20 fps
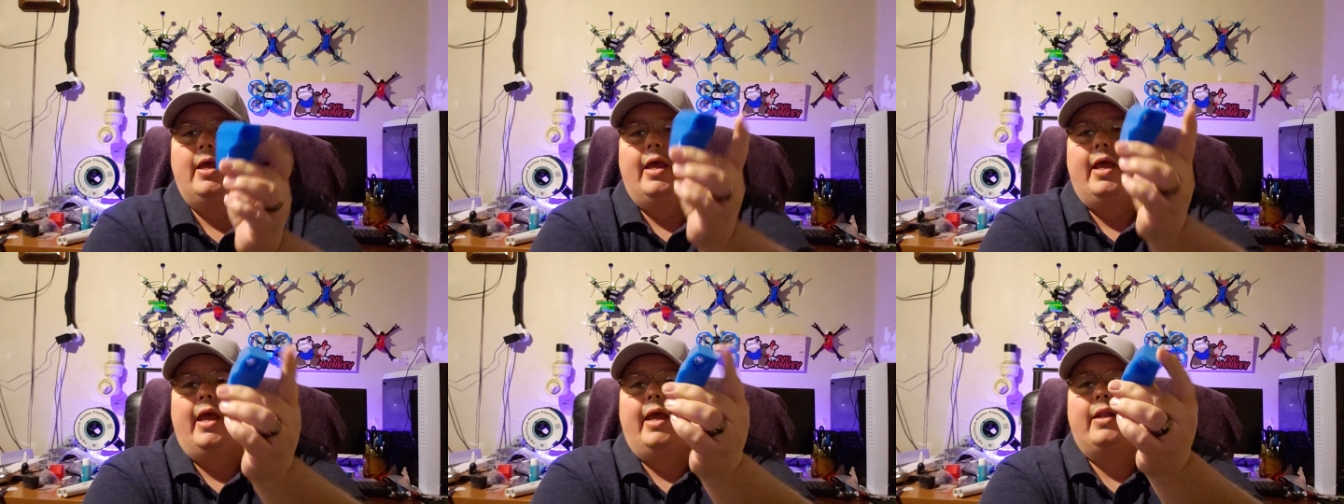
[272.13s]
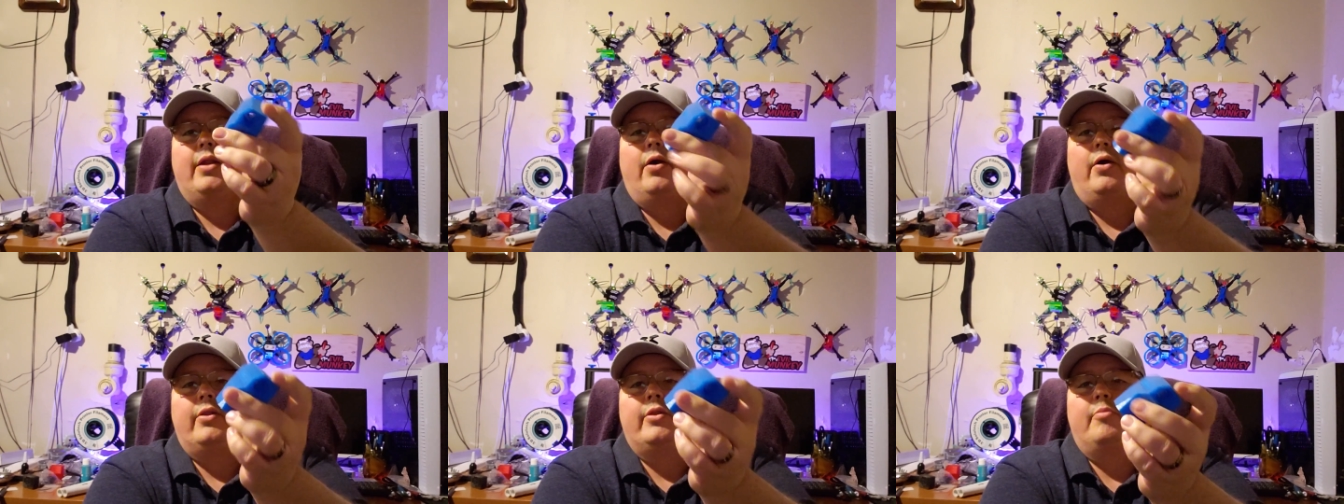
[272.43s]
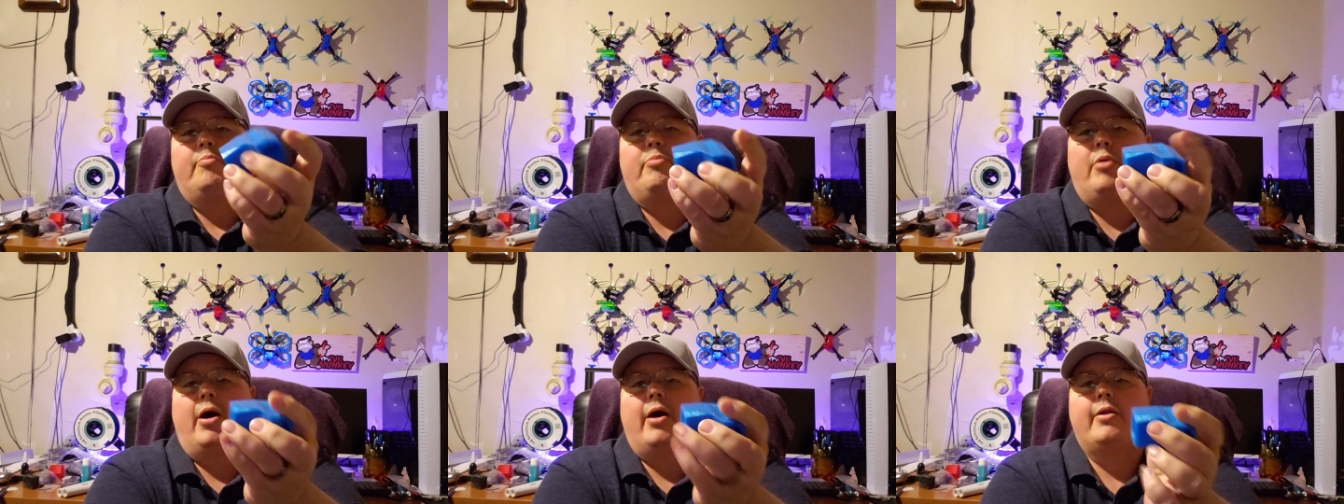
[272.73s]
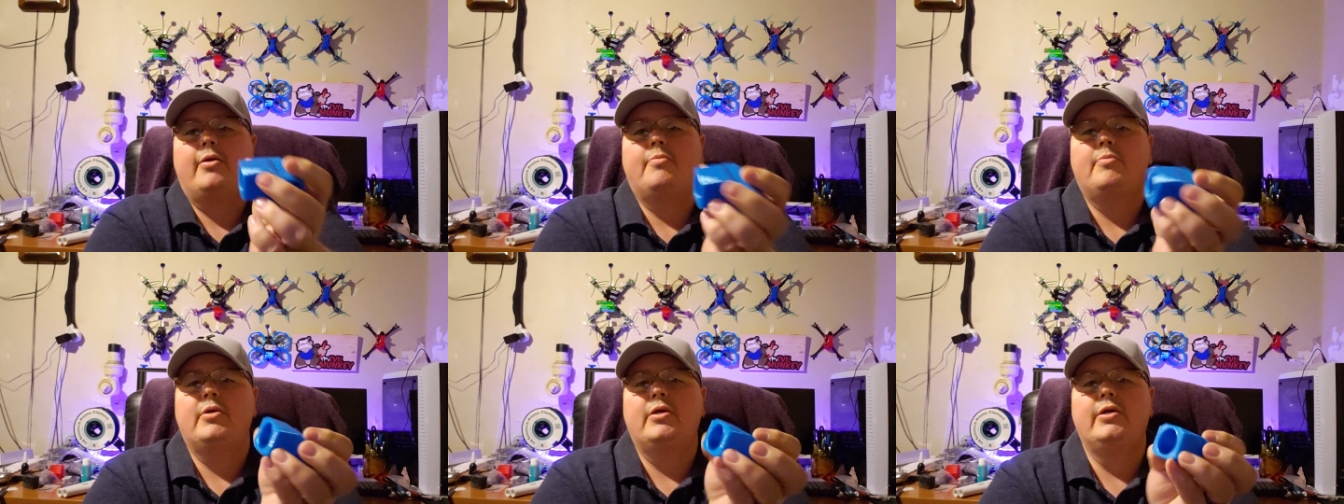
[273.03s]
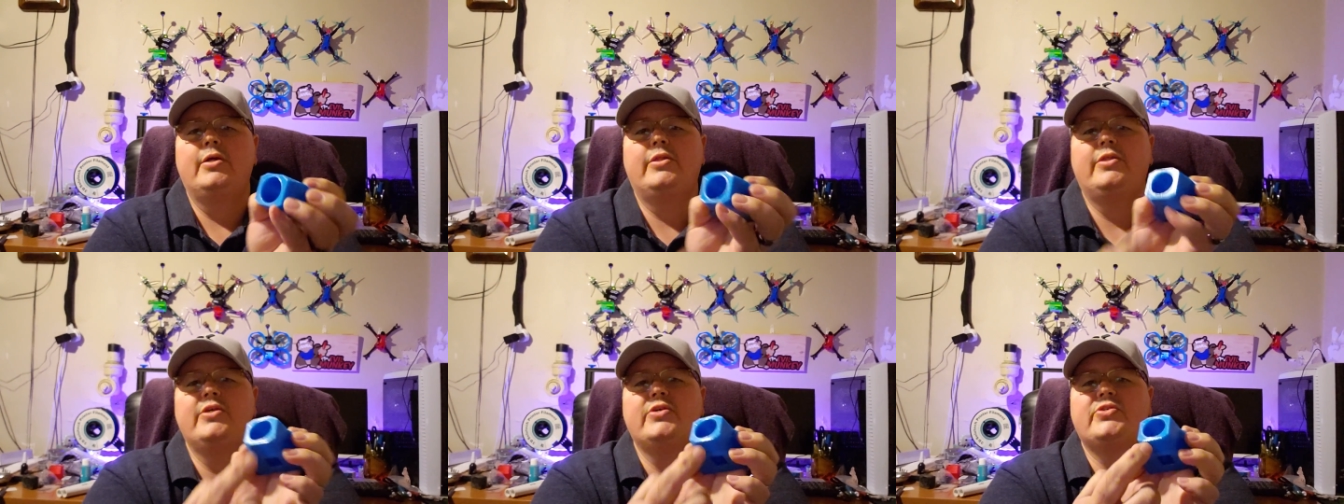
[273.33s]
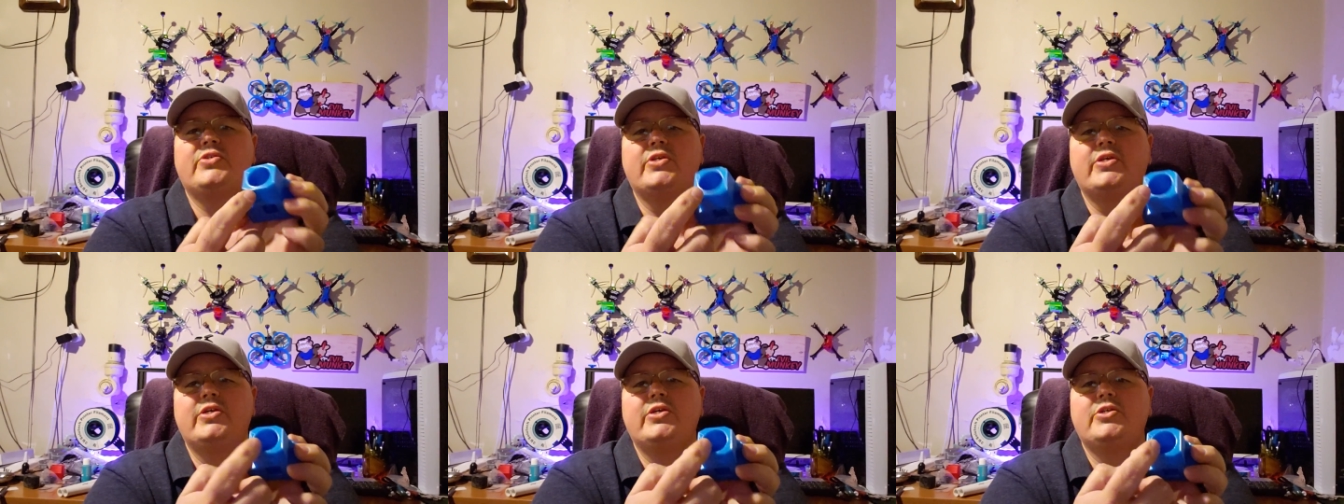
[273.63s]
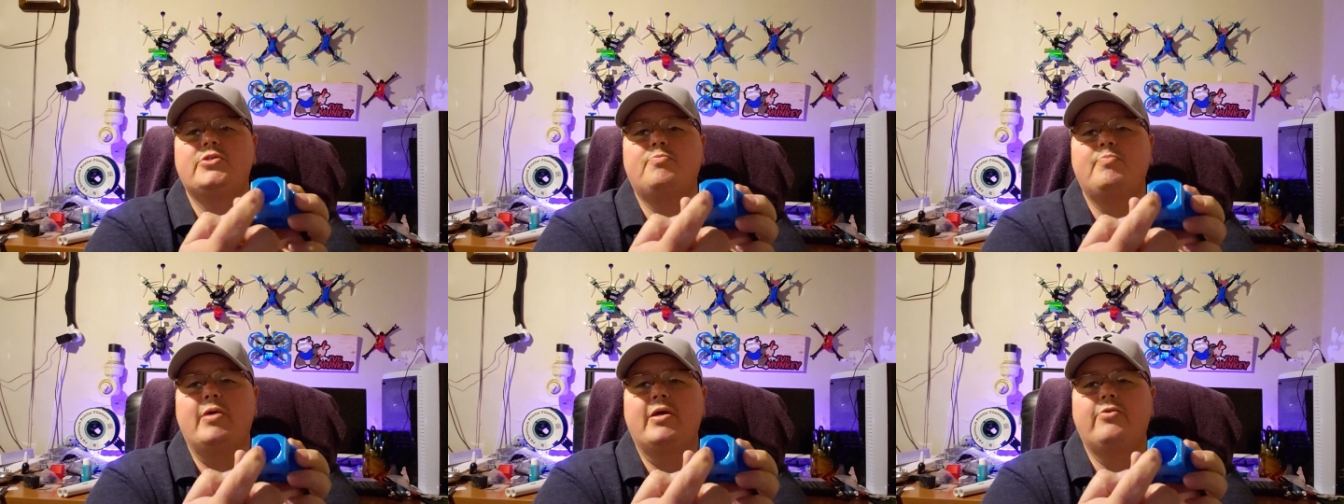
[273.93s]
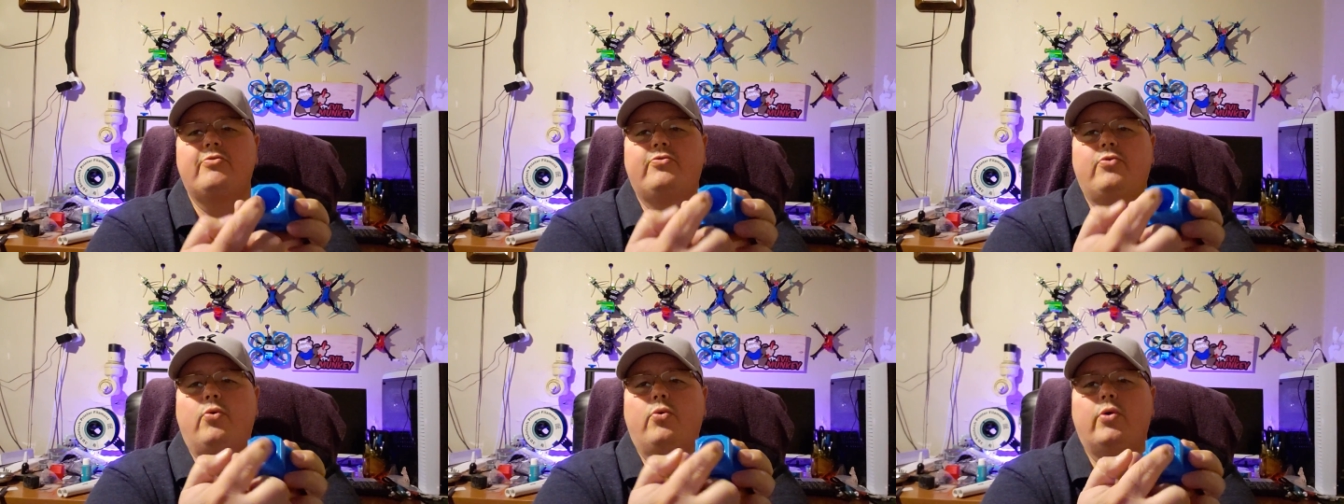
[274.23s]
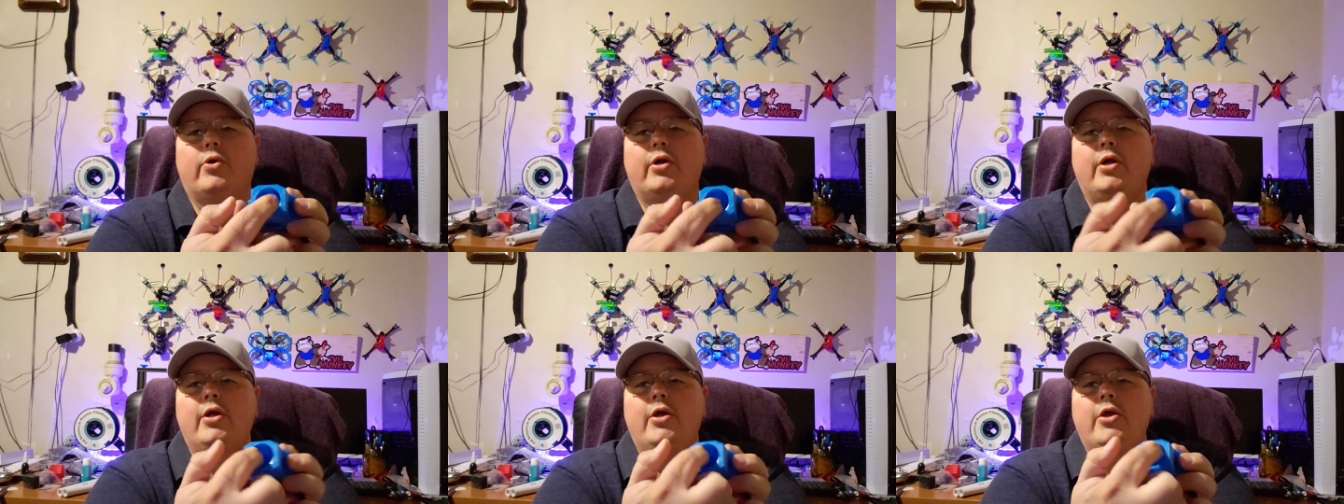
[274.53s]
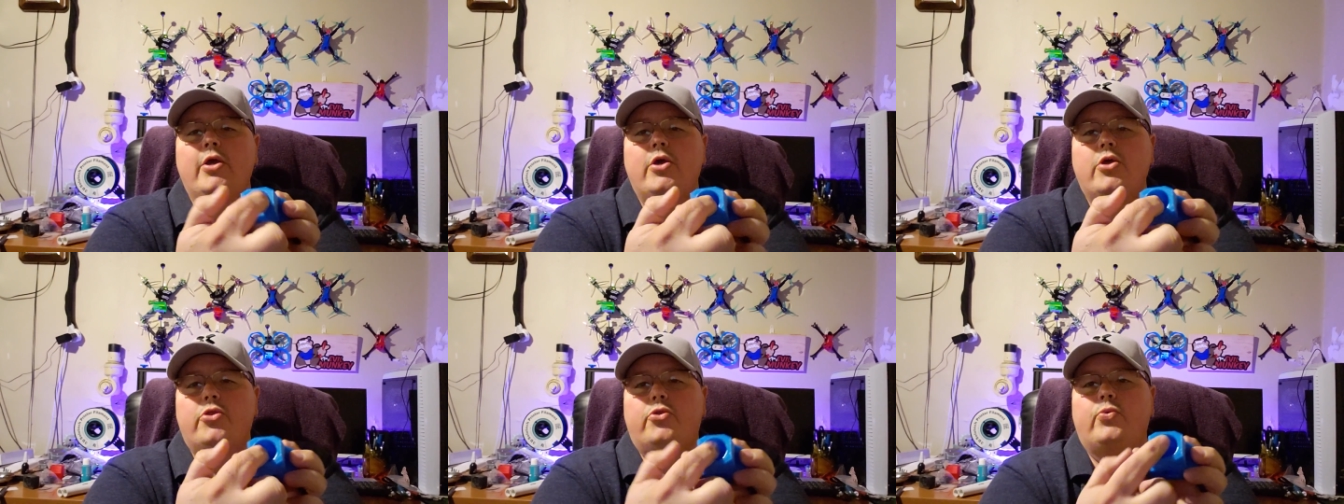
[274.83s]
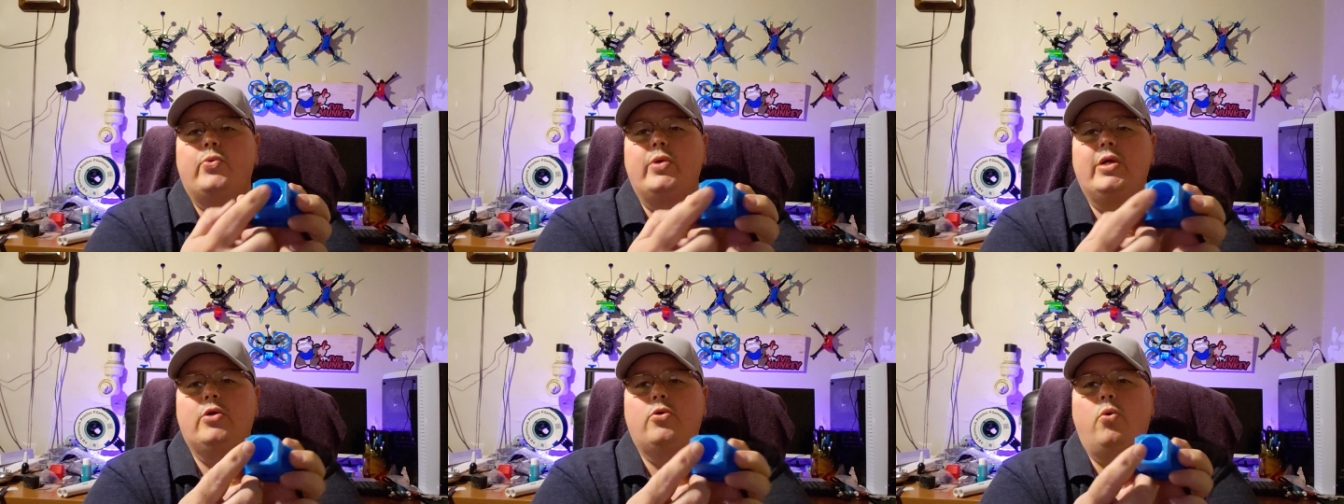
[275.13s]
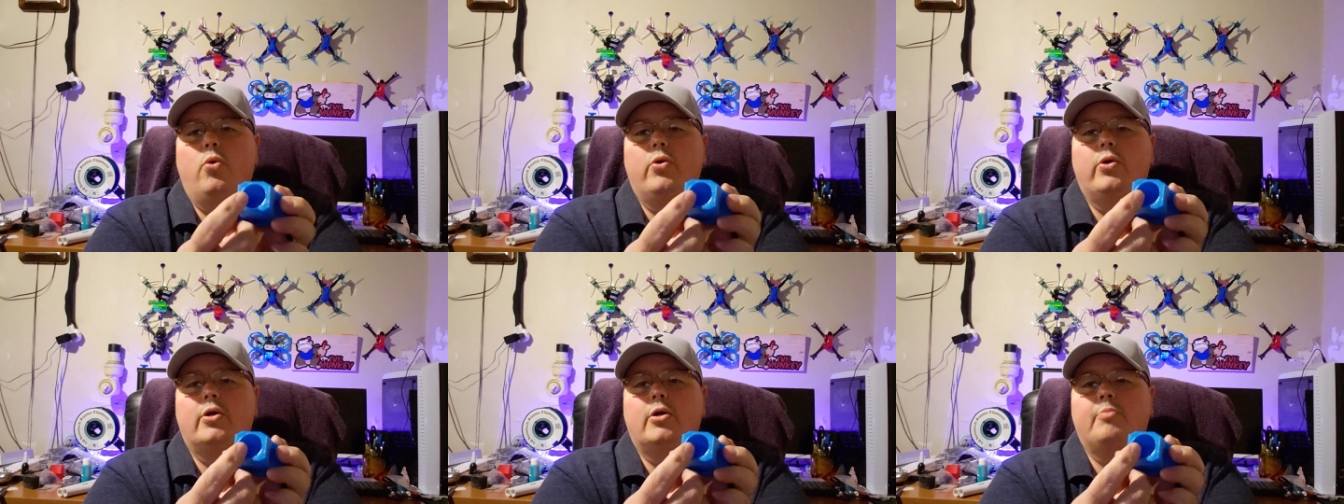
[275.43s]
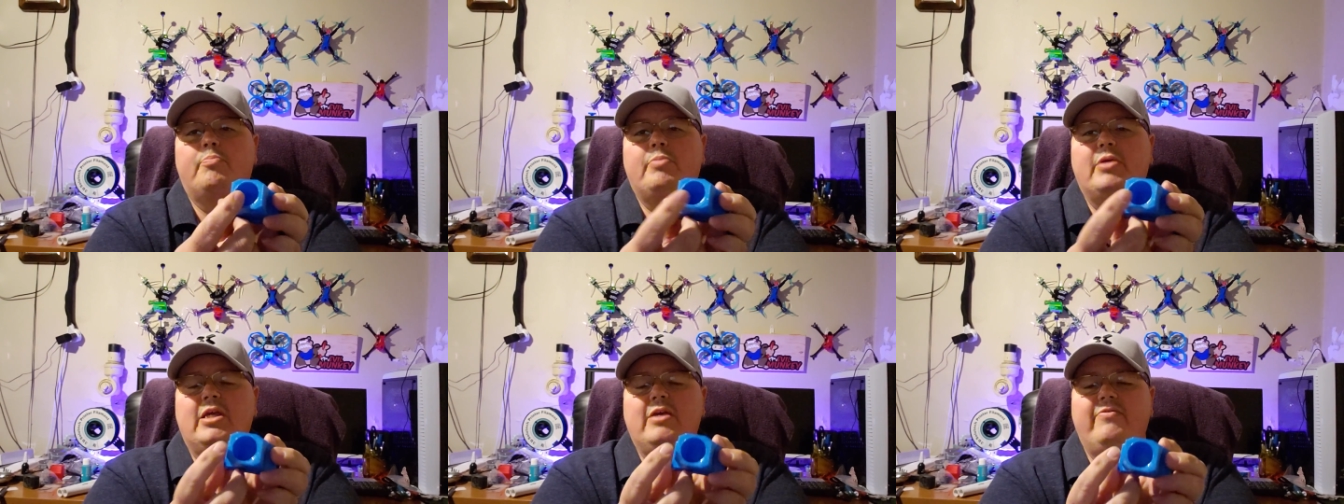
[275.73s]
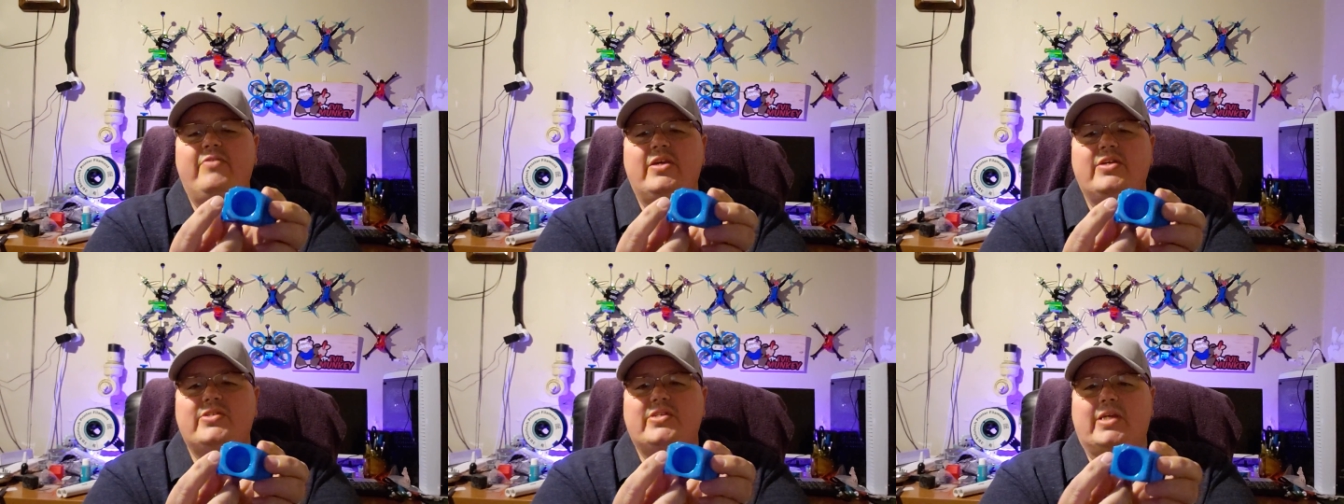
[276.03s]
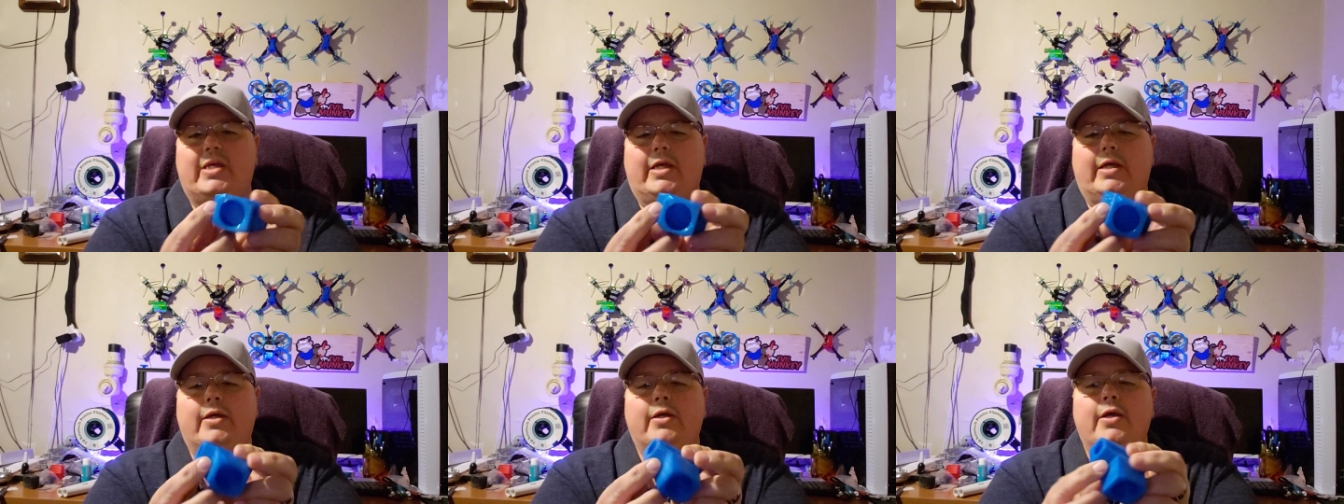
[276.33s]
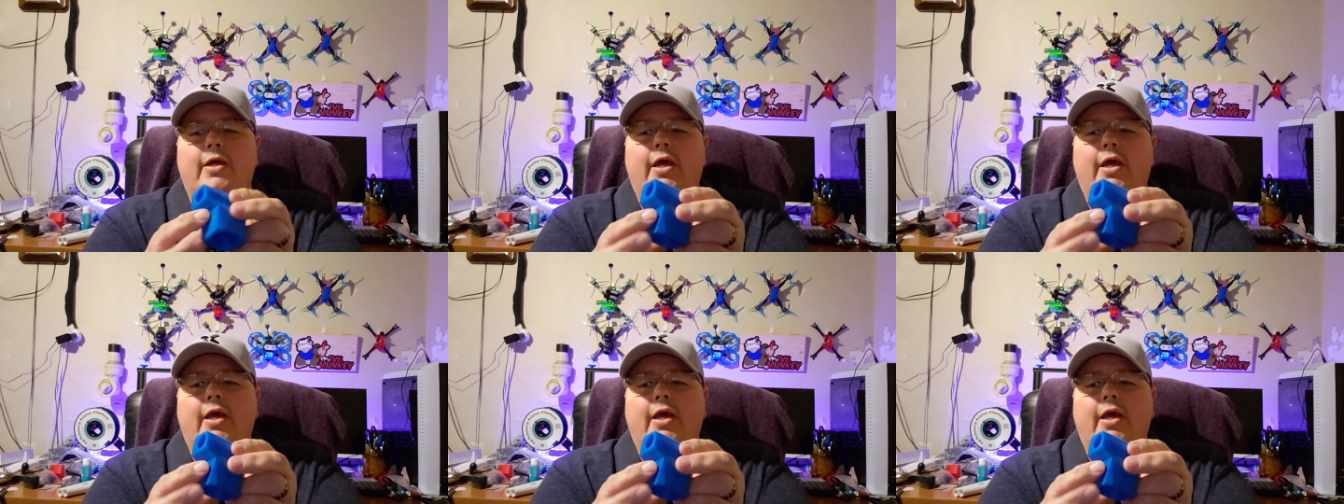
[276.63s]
and on the bottom this is meant for 3/4 PVC.